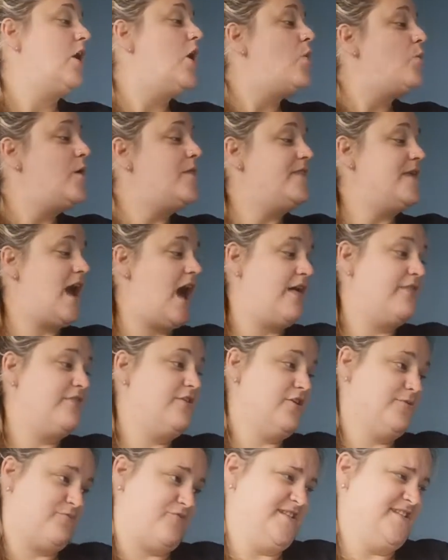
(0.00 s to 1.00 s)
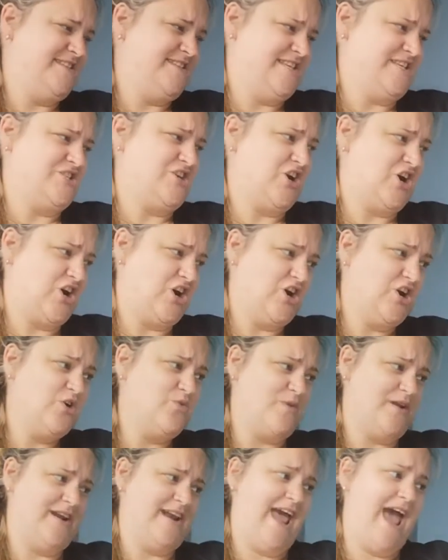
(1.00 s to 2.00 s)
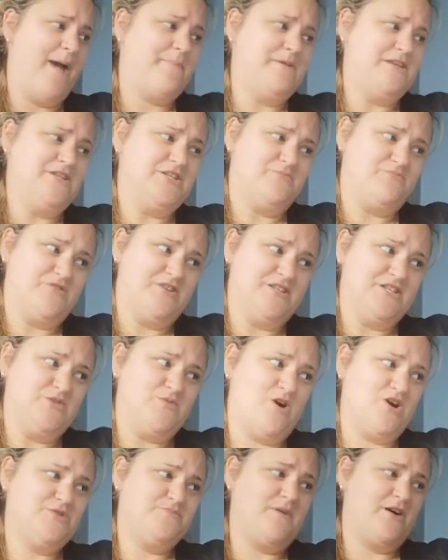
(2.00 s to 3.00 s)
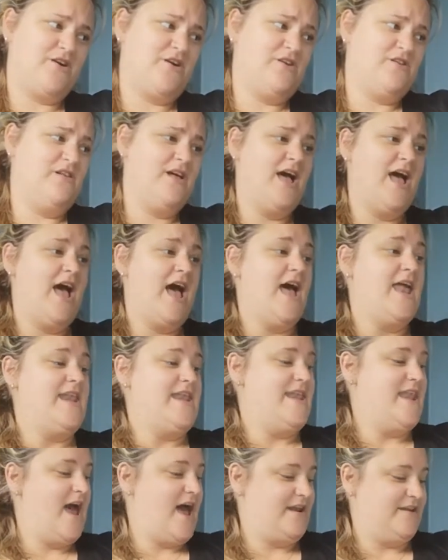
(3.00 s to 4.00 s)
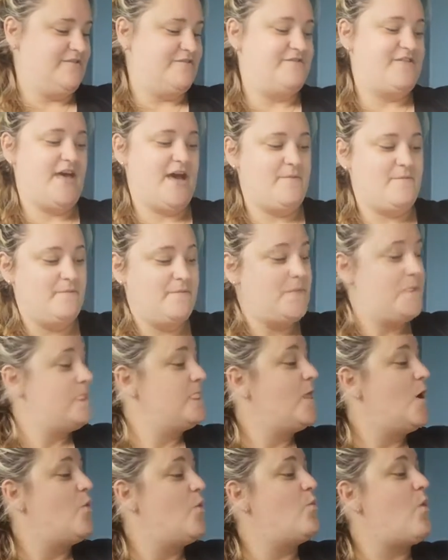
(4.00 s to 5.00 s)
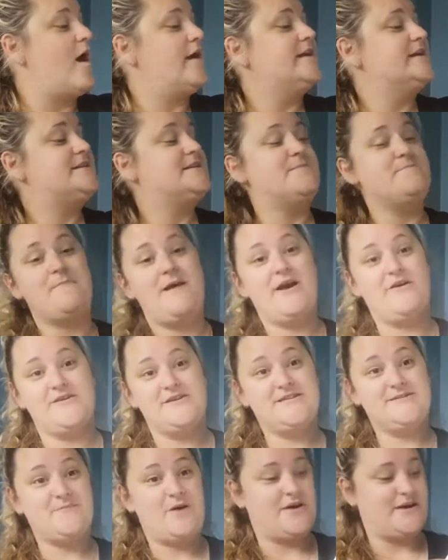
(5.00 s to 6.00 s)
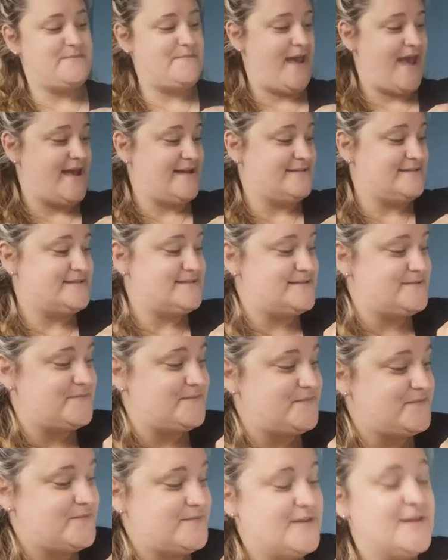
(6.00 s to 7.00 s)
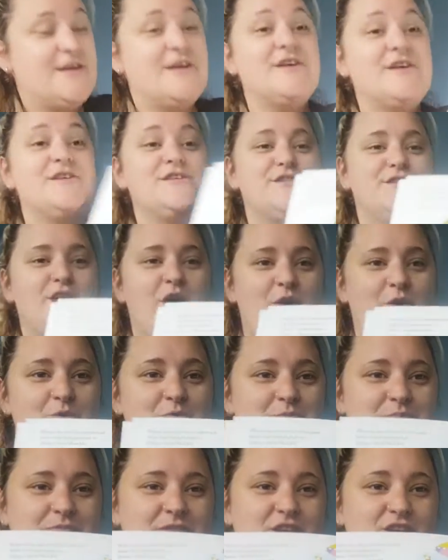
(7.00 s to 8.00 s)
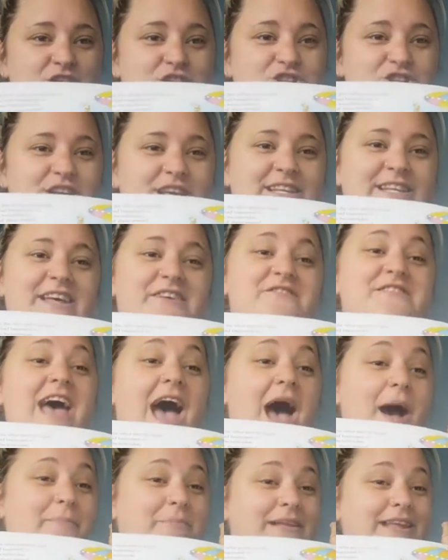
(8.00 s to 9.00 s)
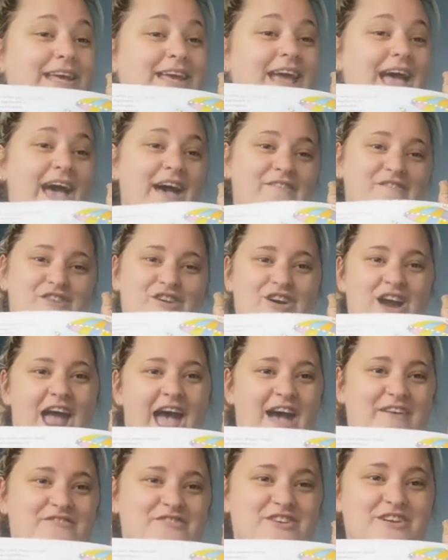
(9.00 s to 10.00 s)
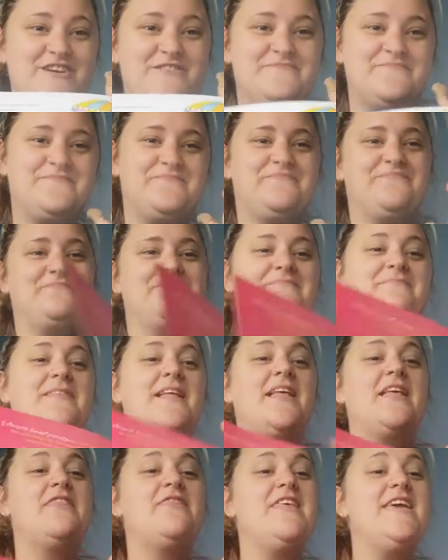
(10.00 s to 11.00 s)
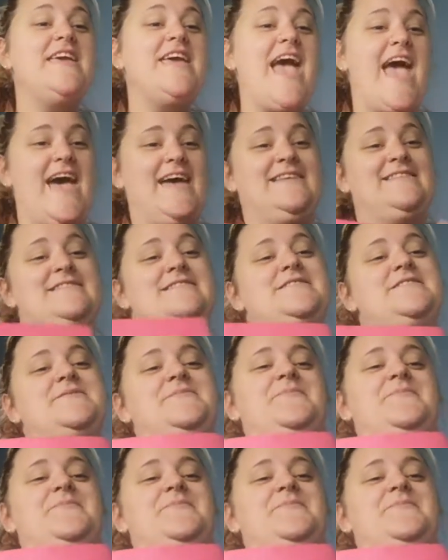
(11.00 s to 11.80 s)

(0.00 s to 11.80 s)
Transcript: When the other princes heard what had happened to Prince Swashbuckle, none of them wanted to marry Smartypants. So she lived happily ever after. The end.